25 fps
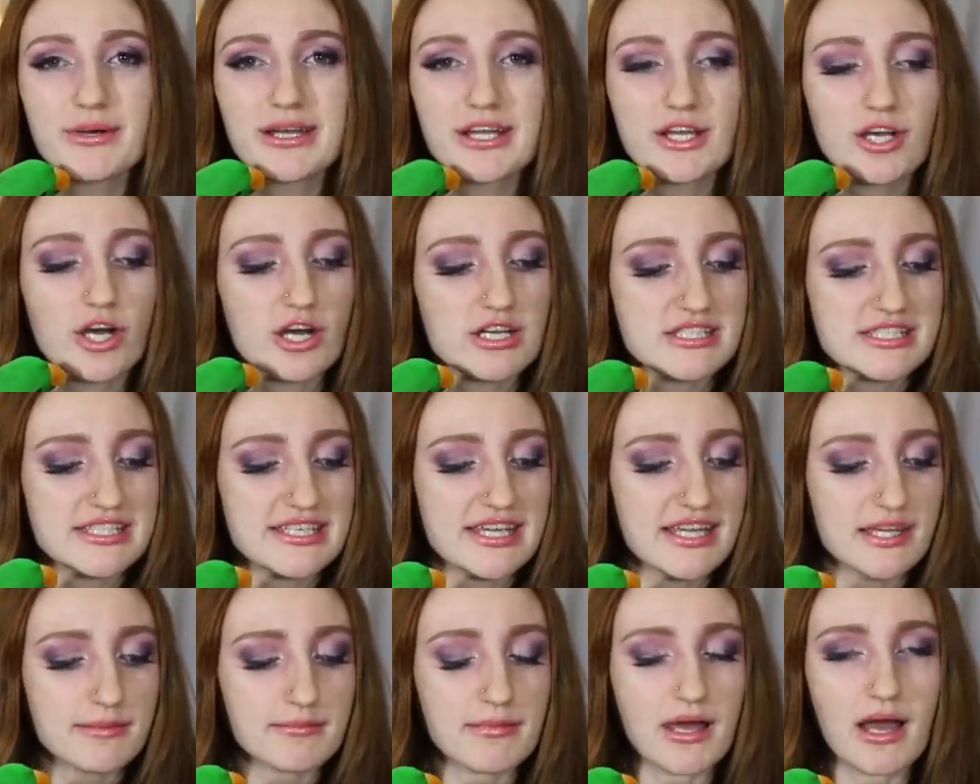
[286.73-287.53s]
it
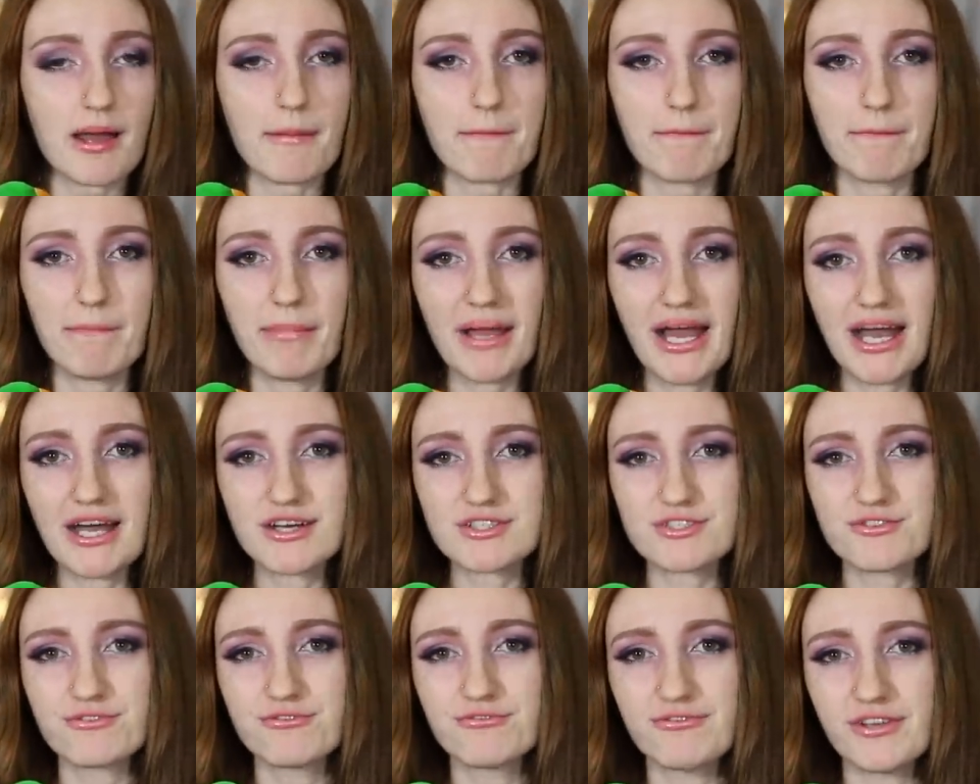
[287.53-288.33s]
cost him
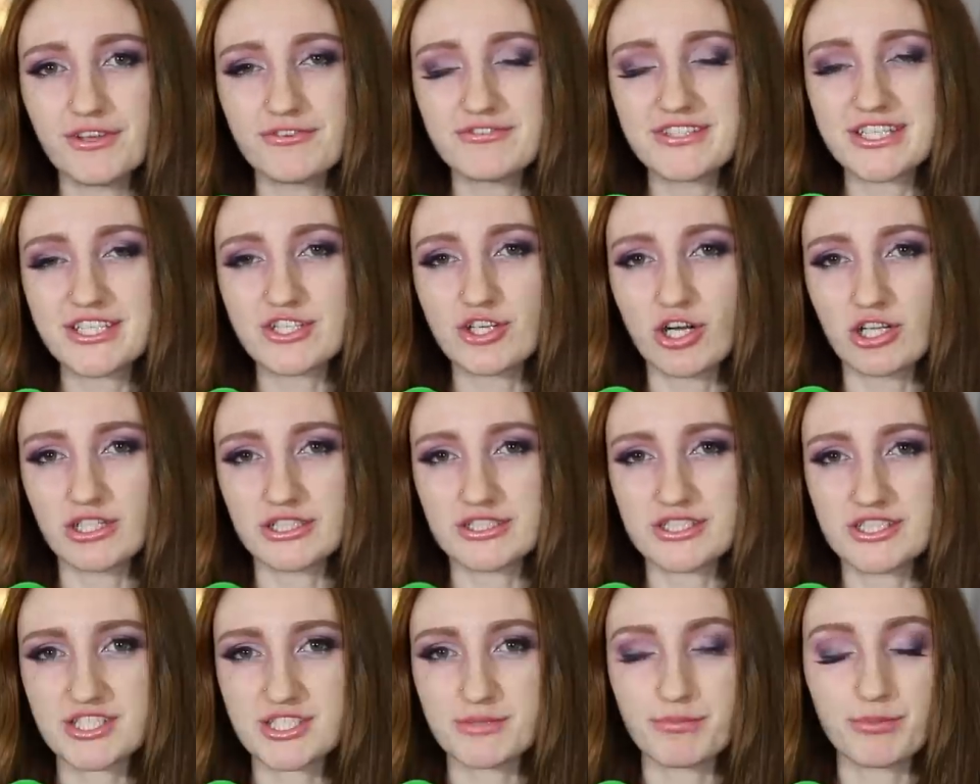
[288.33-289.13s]
about about fifty
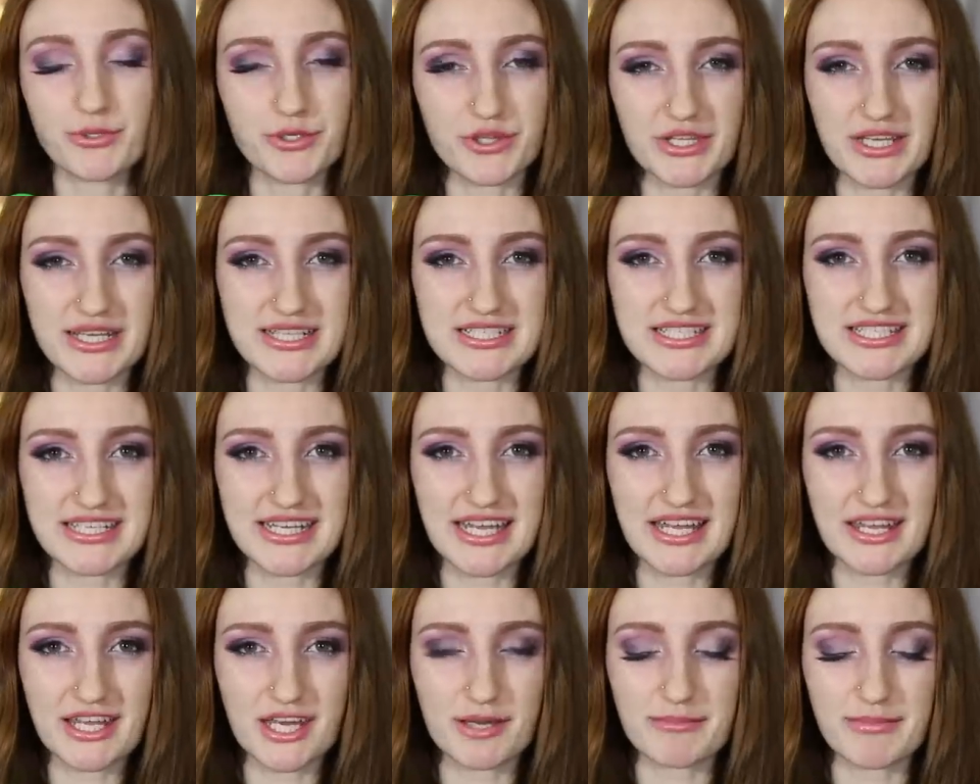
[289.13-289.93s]
dollars to put these
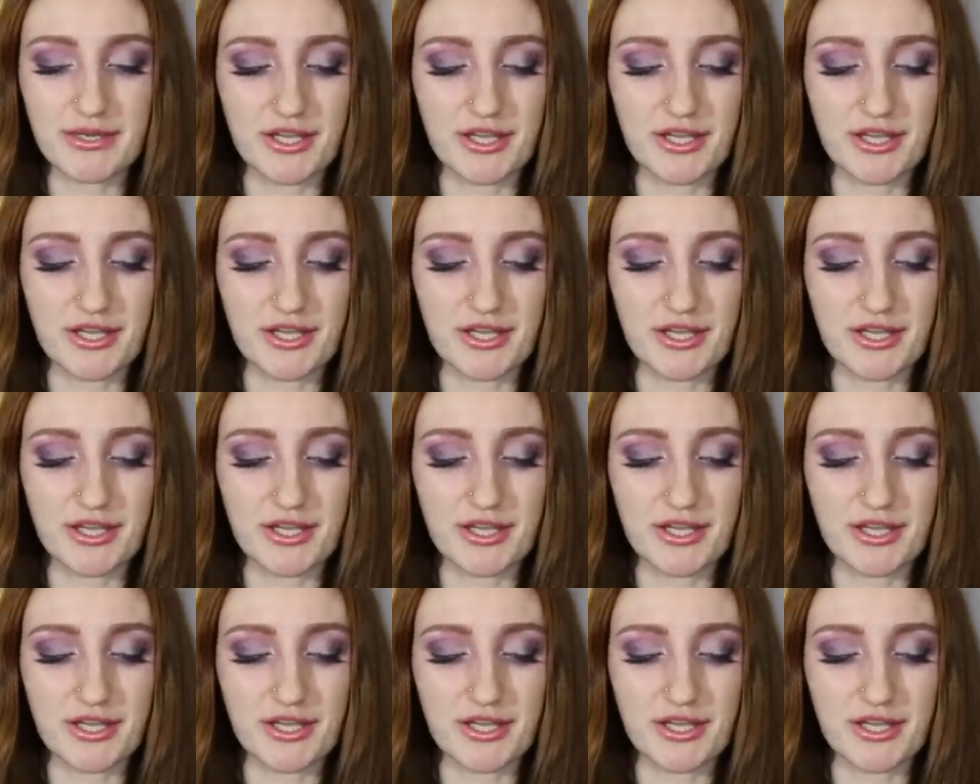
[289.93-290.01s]
together